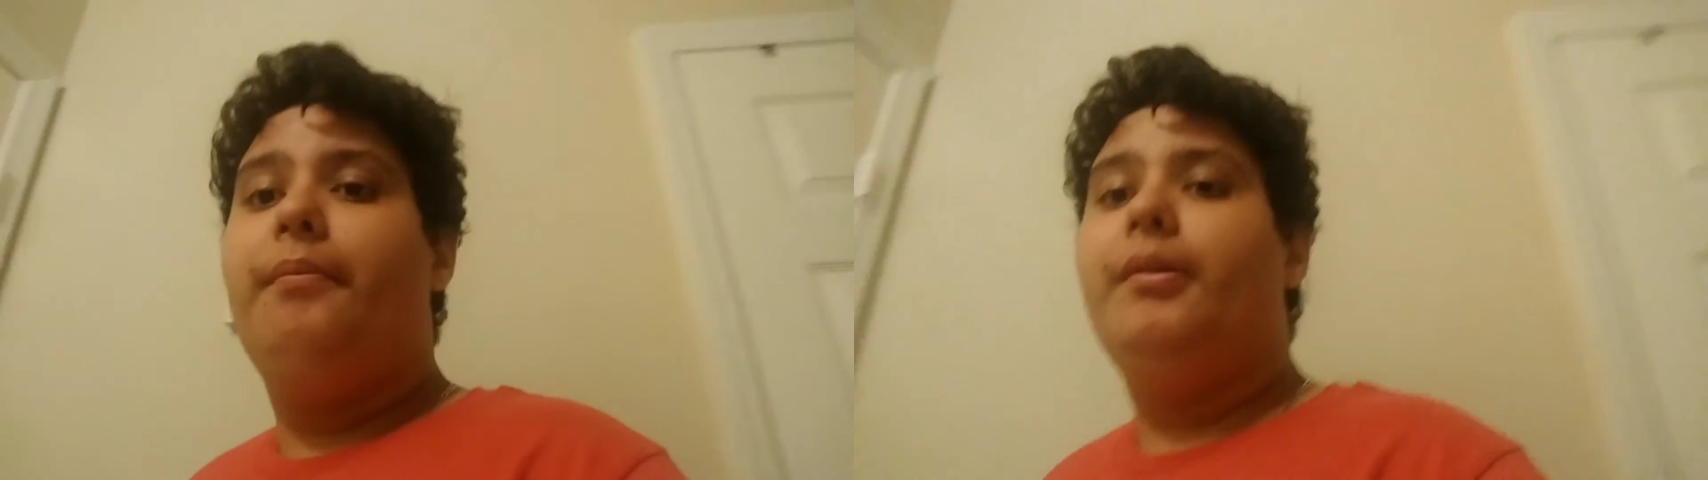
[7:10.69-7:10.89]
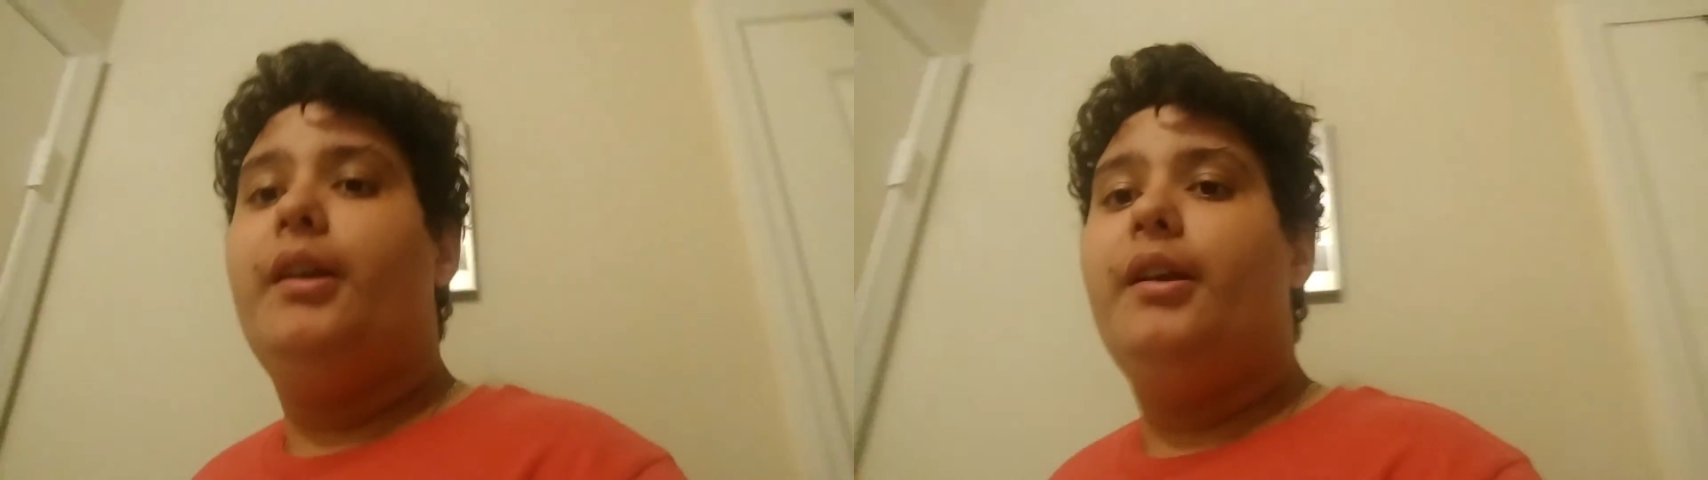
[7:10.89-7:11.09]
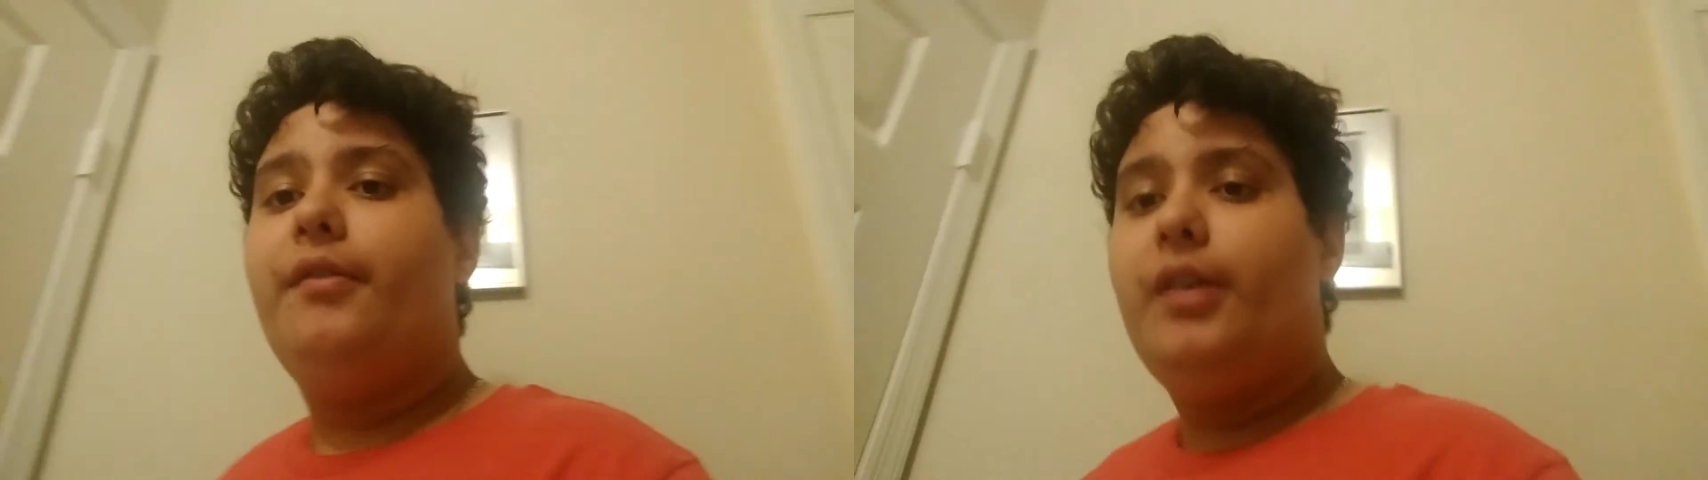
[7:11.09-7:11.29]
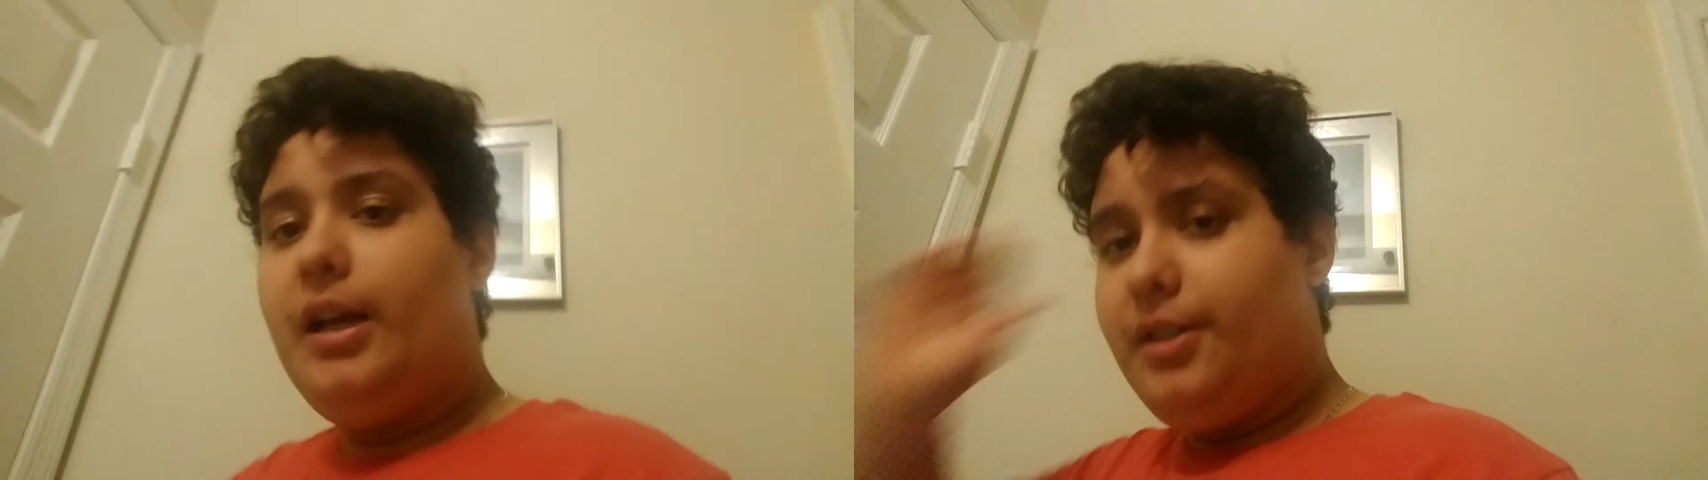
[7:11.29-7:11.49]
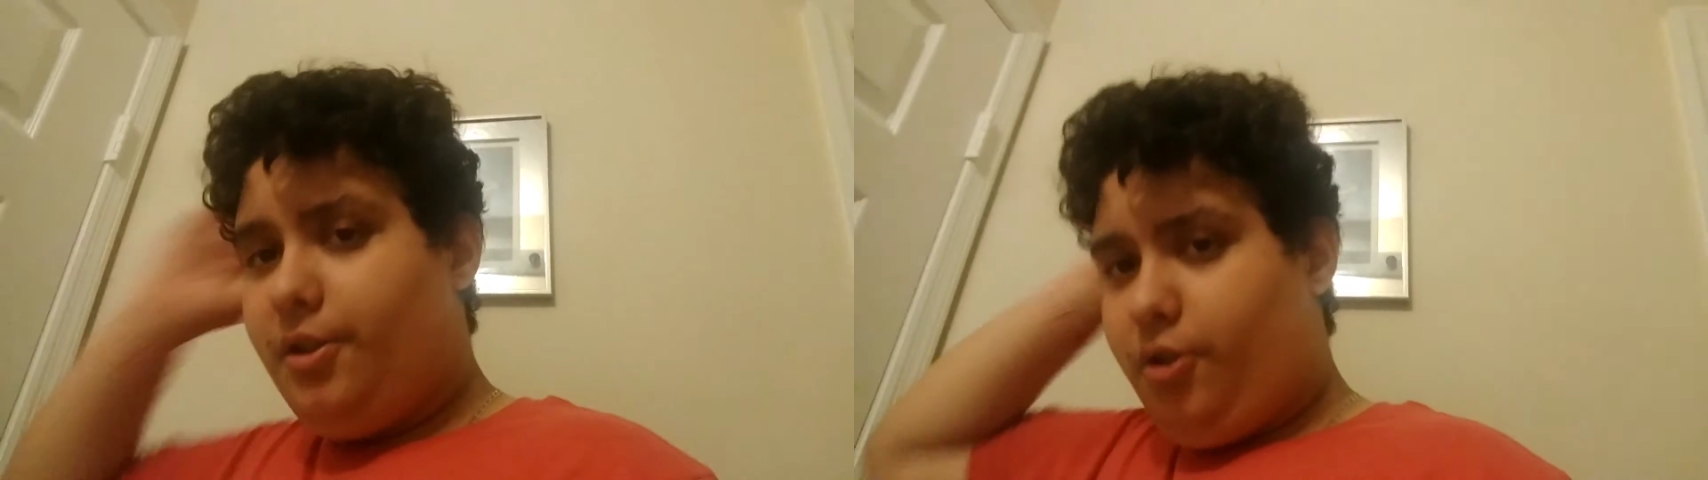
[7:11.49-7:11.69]
but if you
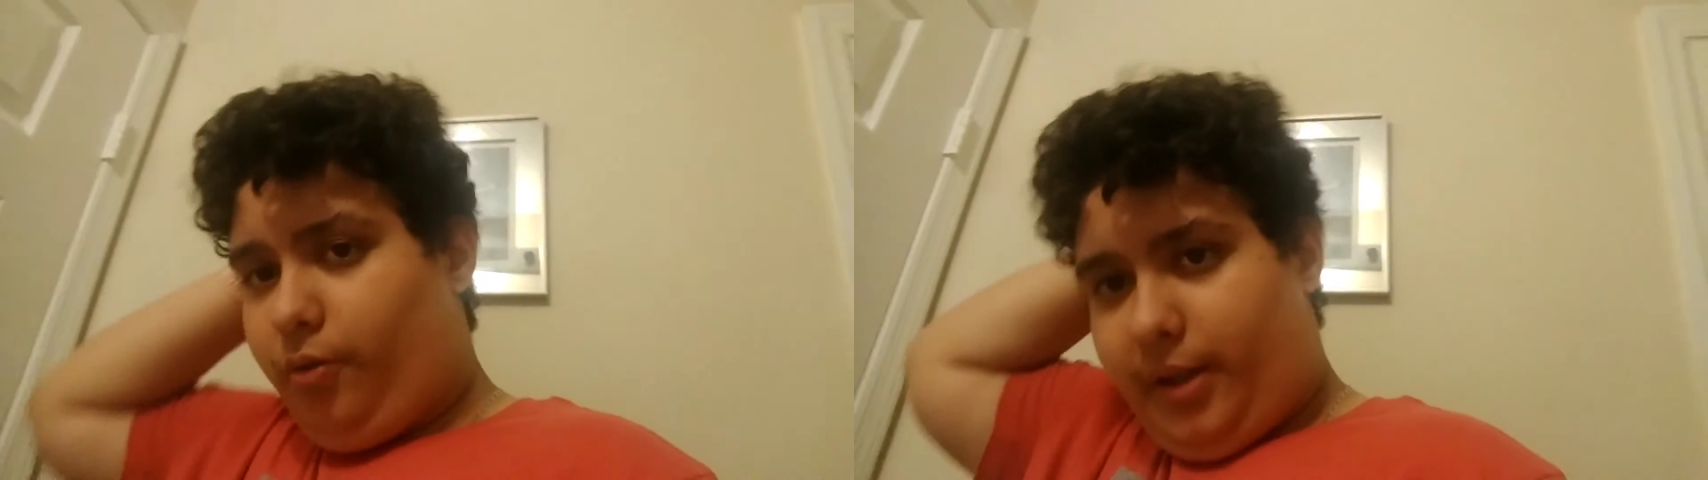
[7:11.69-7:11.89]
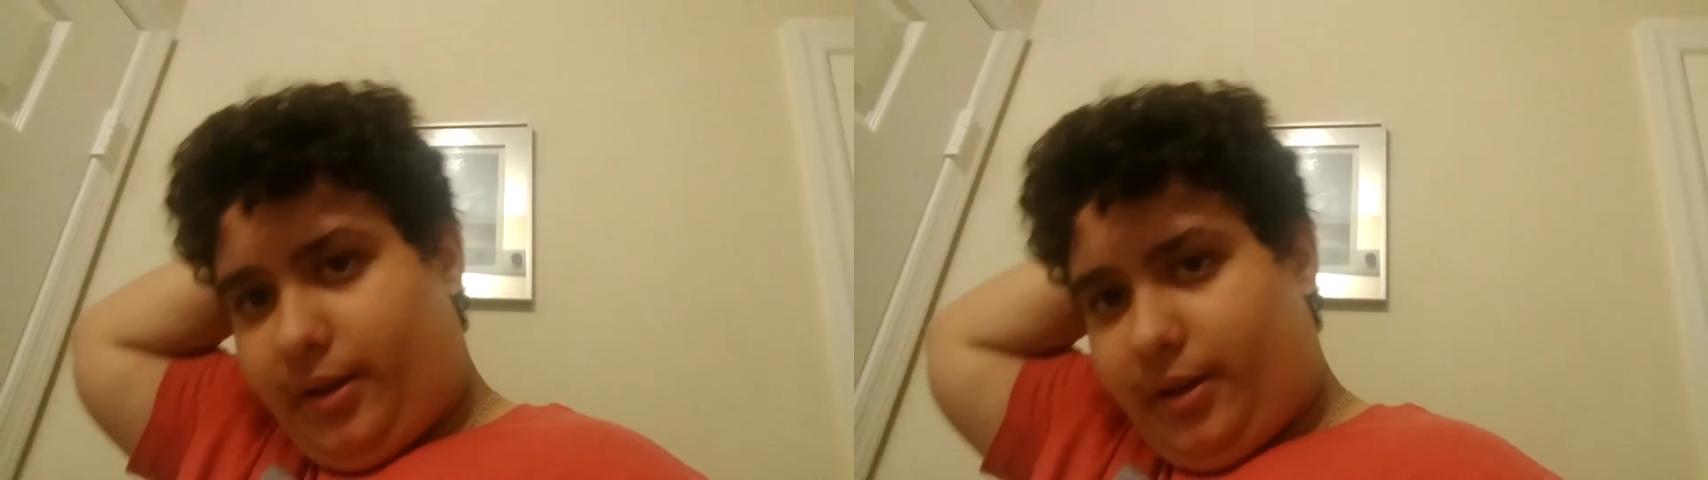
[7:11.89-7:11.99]
guys enjoyed